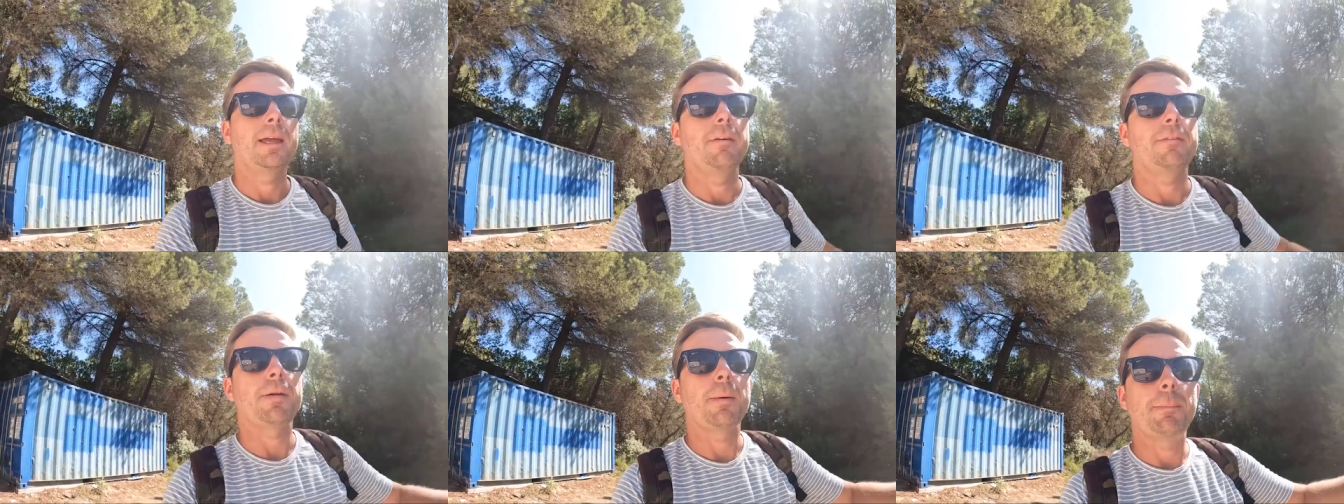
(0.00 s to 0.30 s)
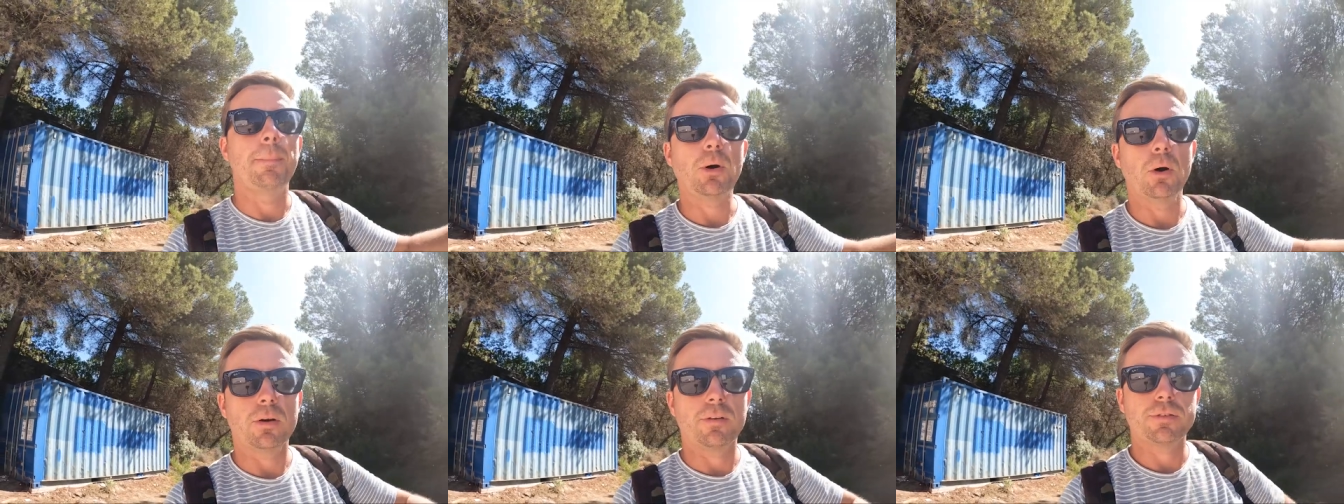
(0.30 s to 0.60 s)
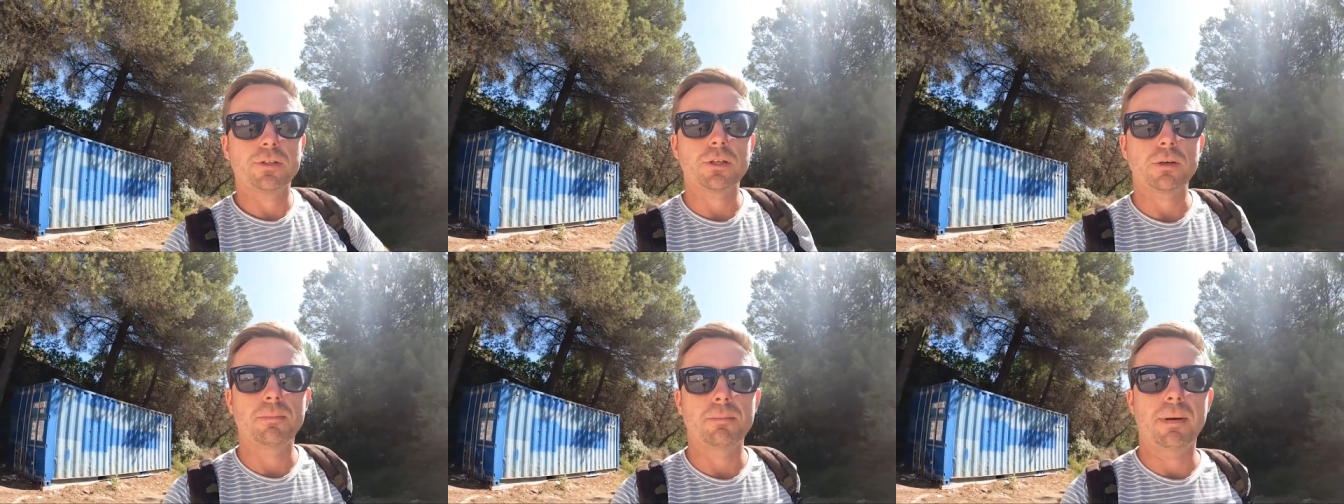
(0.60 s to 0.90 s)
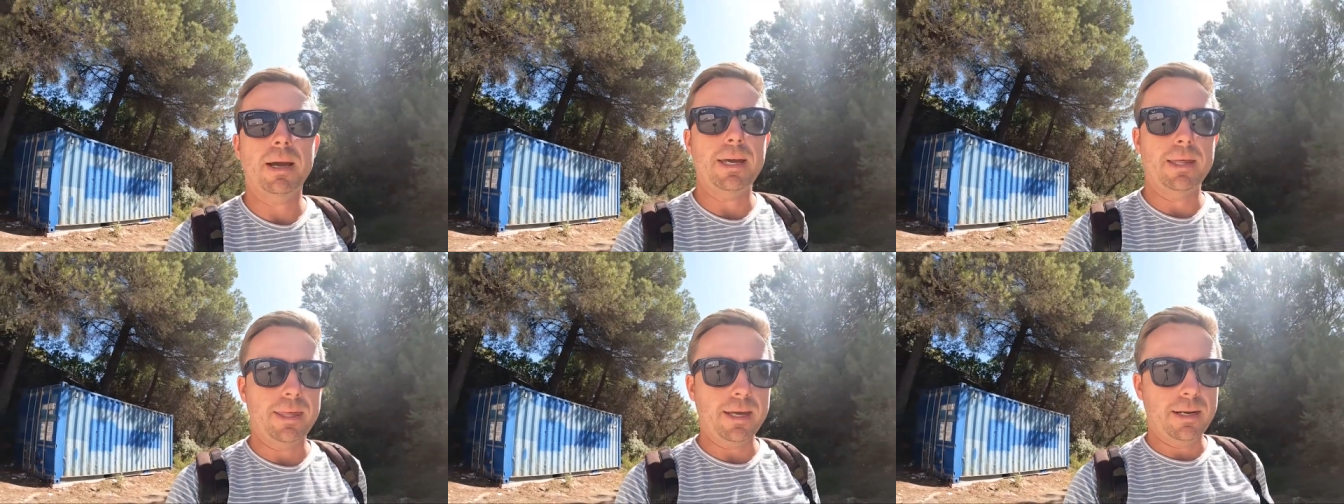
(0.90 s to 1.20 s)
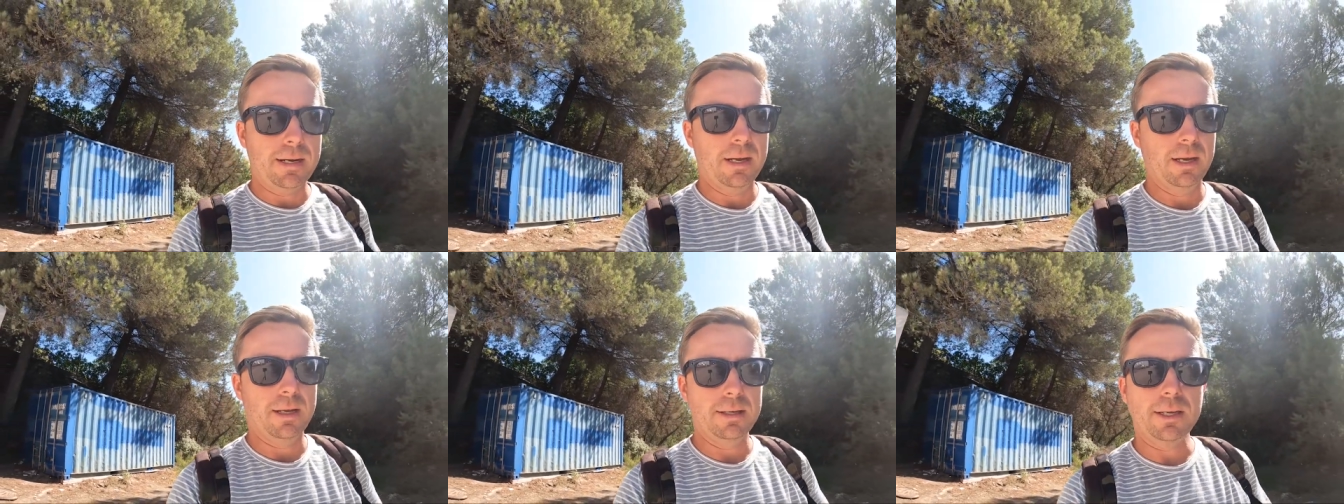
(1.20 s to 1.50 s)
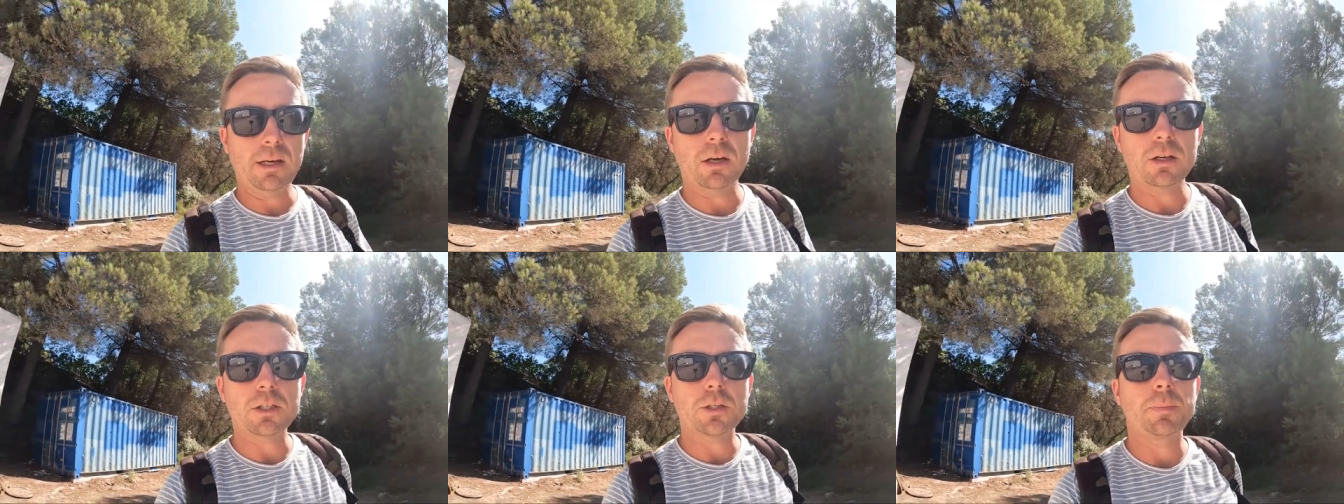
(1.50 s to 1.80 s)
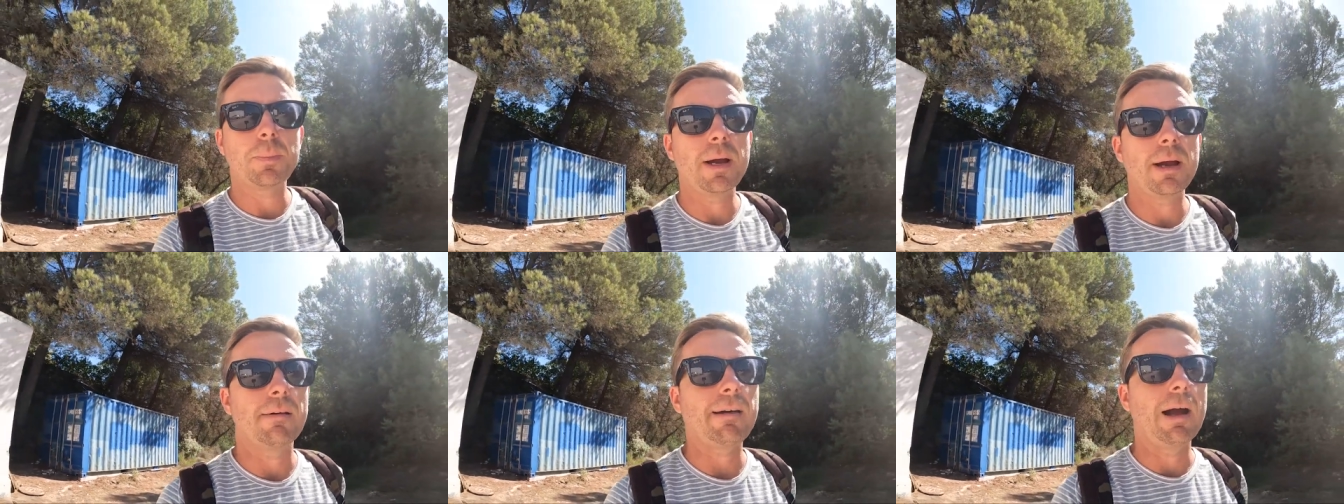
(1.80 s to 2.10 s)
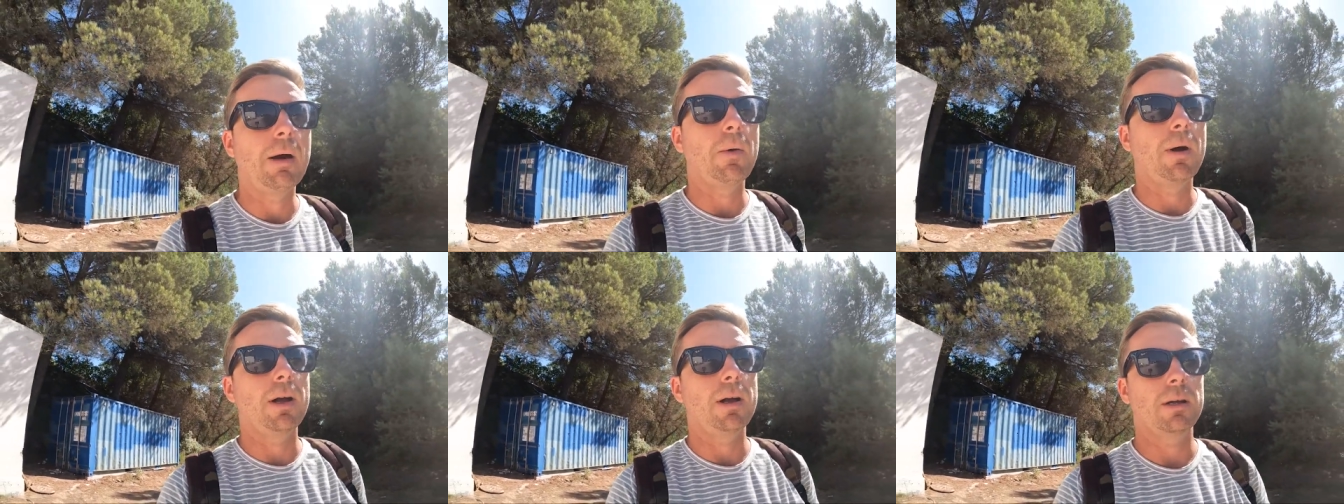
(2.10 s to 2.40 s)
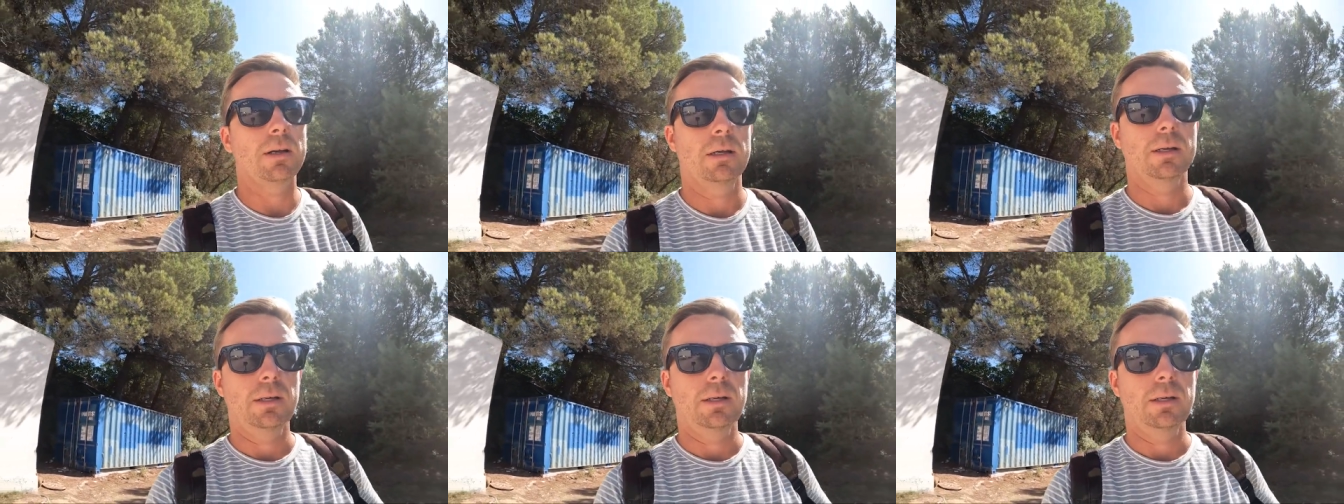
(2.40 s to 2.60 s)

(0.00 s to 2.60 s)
If you're bored of sunbathing and you got a spare hour,